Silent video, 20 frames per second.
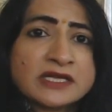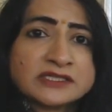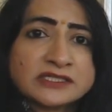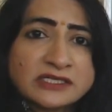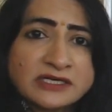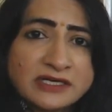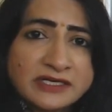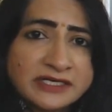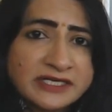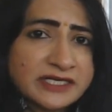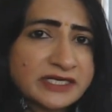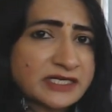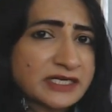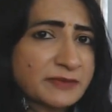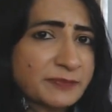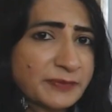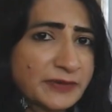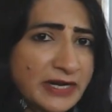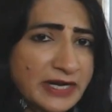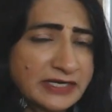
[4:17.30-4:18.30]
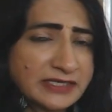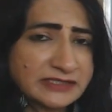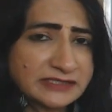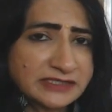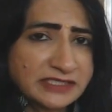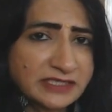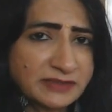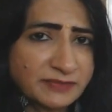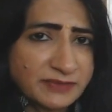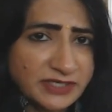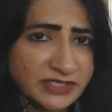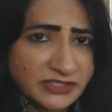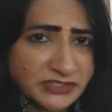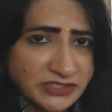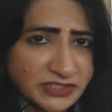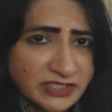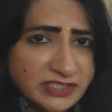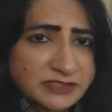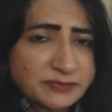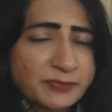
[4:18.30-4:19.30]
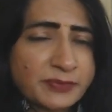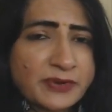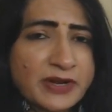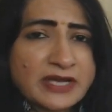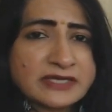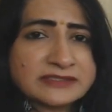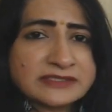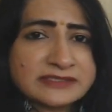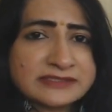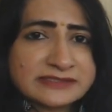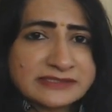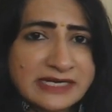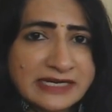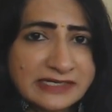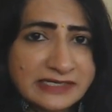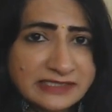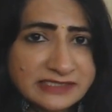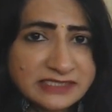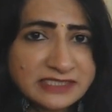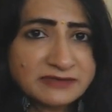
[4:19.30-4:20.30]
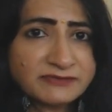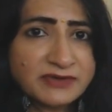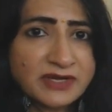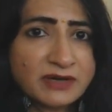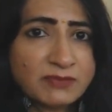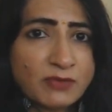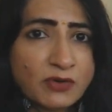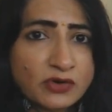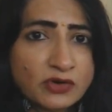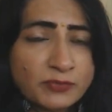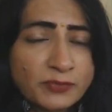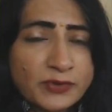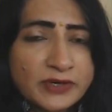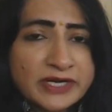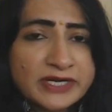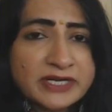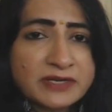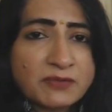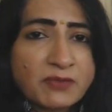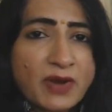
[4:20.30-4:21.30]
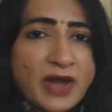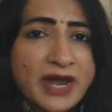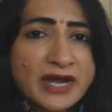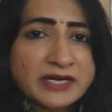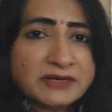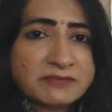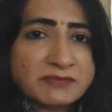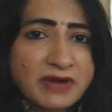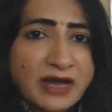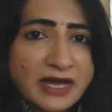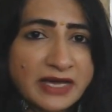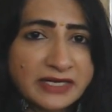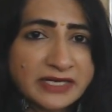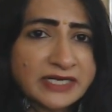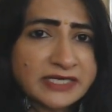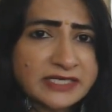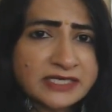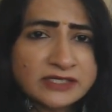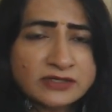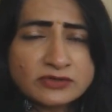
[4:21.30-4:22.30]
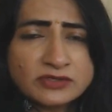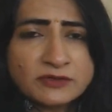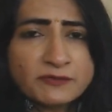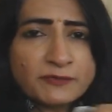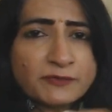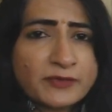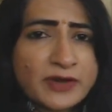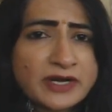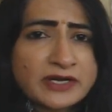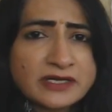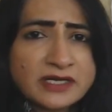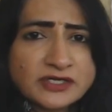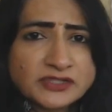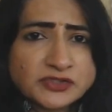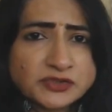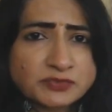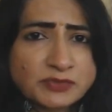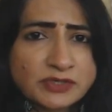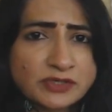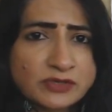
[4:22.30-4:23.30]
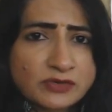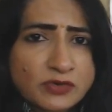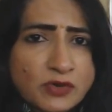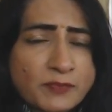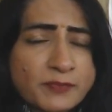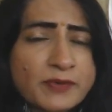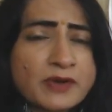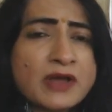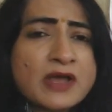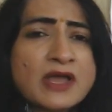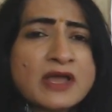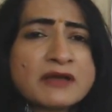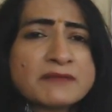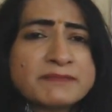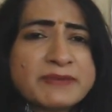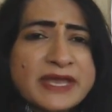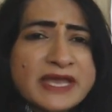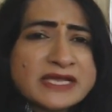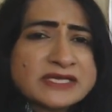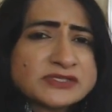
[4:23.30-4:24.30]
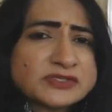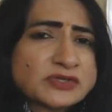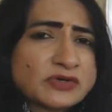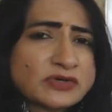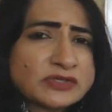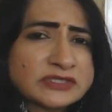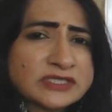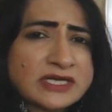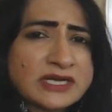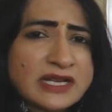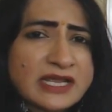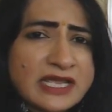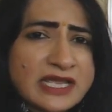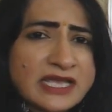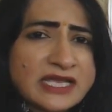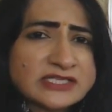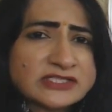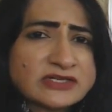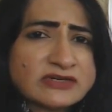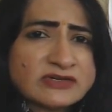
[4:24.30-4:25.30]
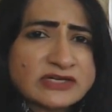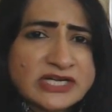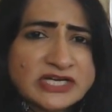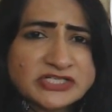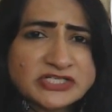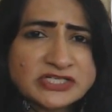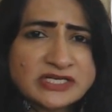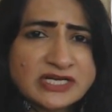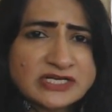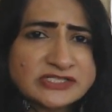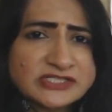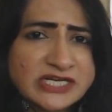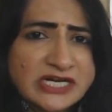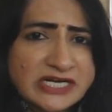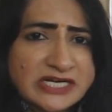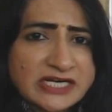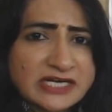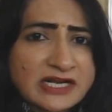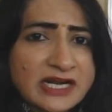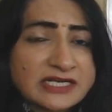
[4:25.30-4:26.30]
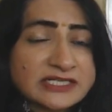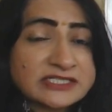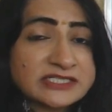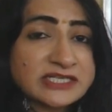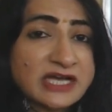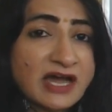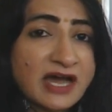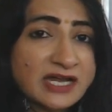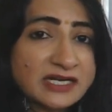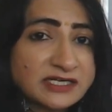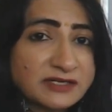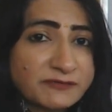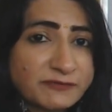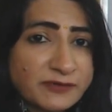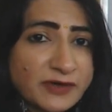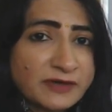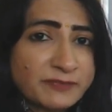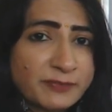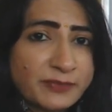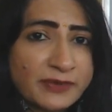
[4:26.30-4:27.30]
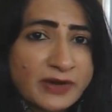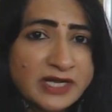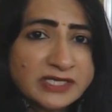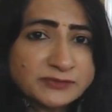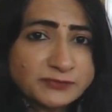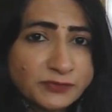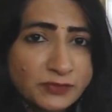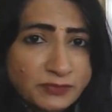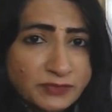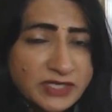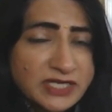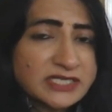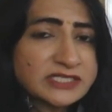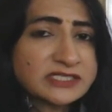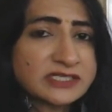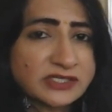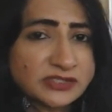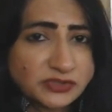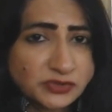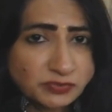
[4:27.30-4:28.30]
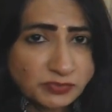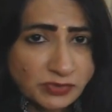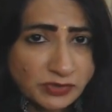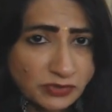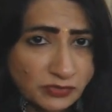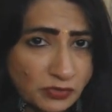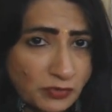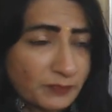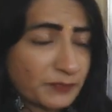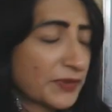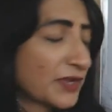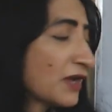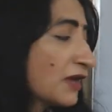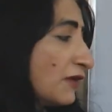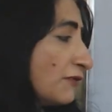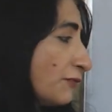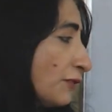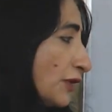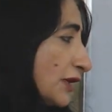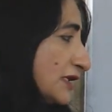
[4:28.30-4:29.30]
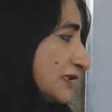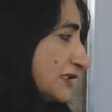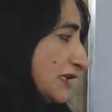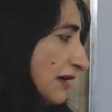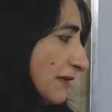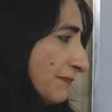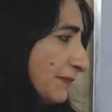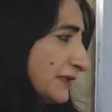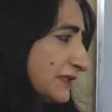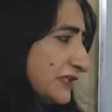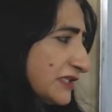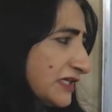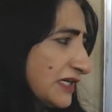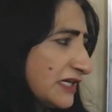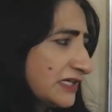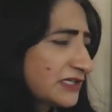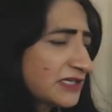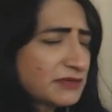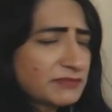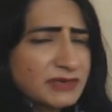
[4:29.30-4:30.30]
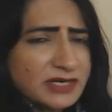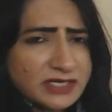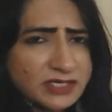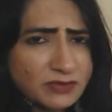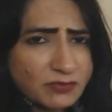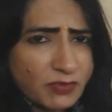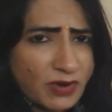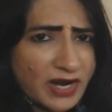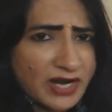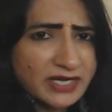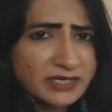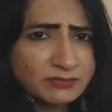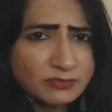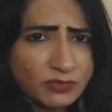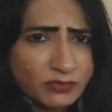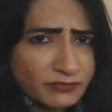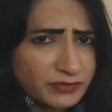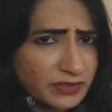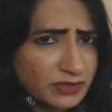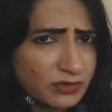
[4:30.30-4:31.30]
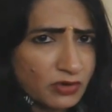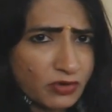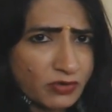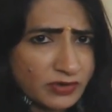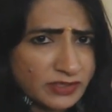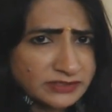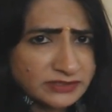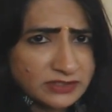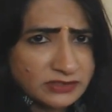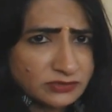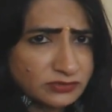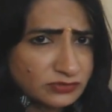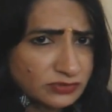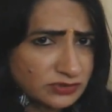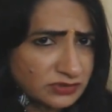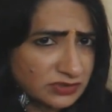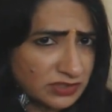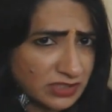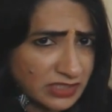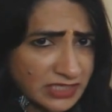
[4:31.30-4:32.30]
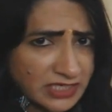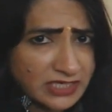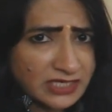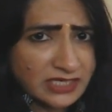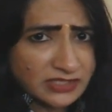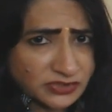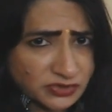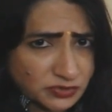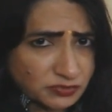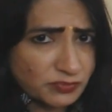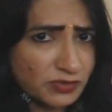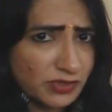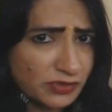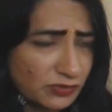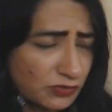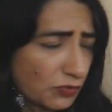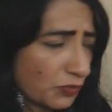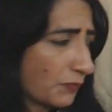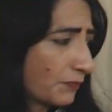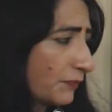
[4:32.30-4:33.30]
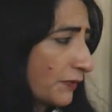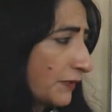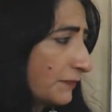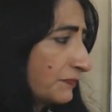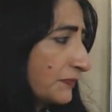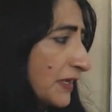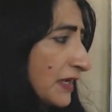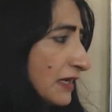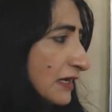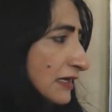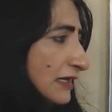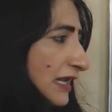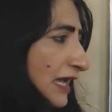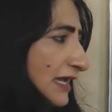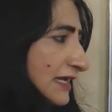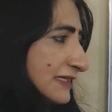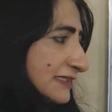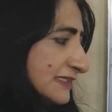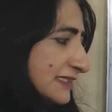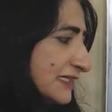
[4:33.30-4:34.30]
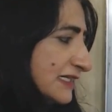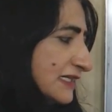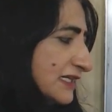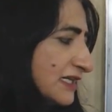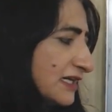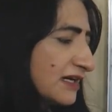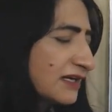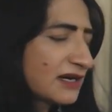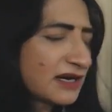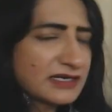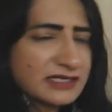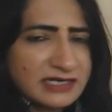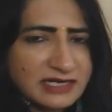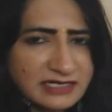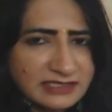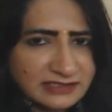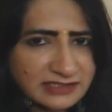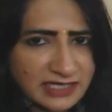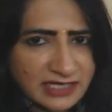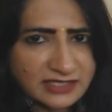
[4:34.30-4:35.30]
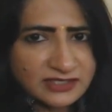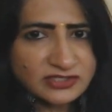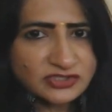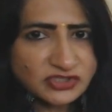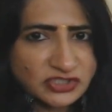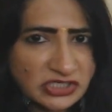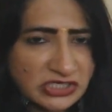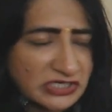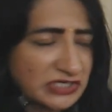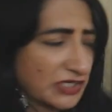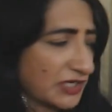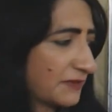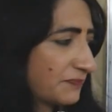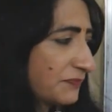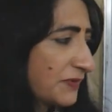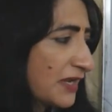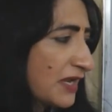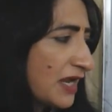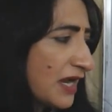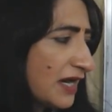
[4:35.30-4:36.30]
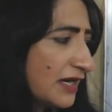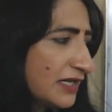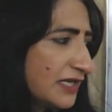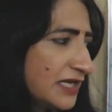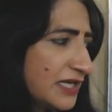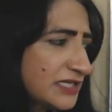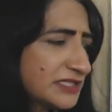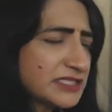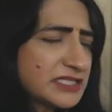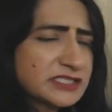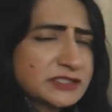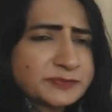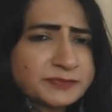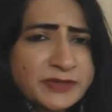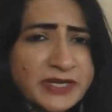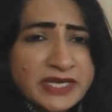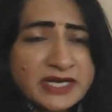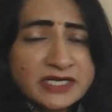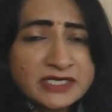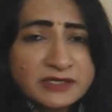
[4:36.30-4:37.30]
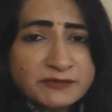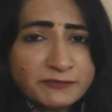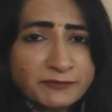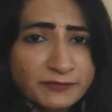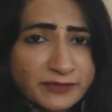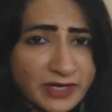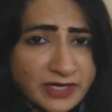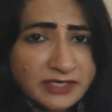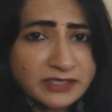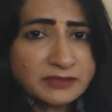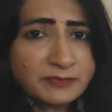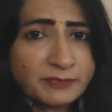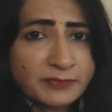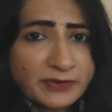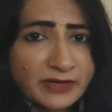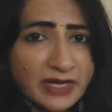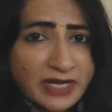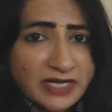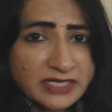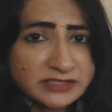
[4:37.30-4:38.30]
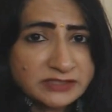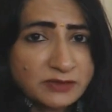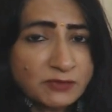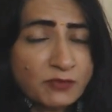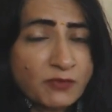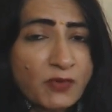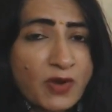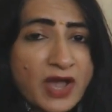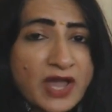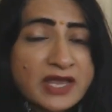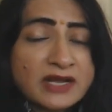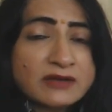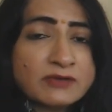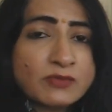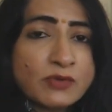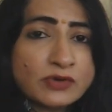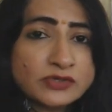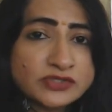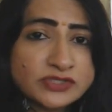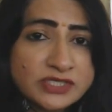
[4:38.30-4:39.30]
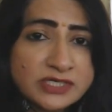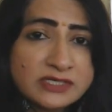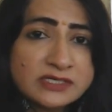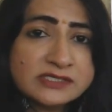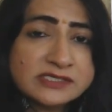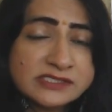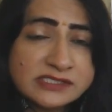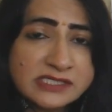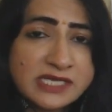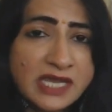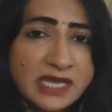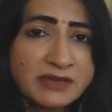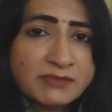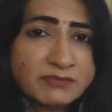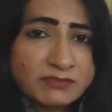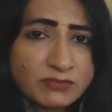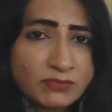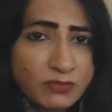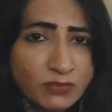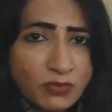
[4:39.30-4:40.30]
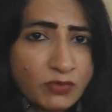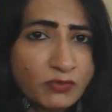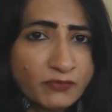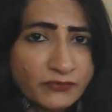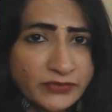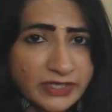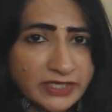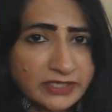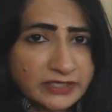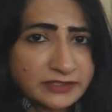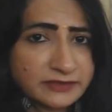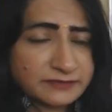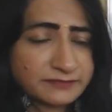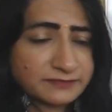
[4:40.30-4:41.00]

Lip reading: Third degree price discrimination is pricing strategy where monopoly divide market into different customer group based on their age, location and gender and charge different price from each customer group. For example, theater may divide movie goers into 3 customer group like senior, adult and children, and each is paying different price while watching the same movie.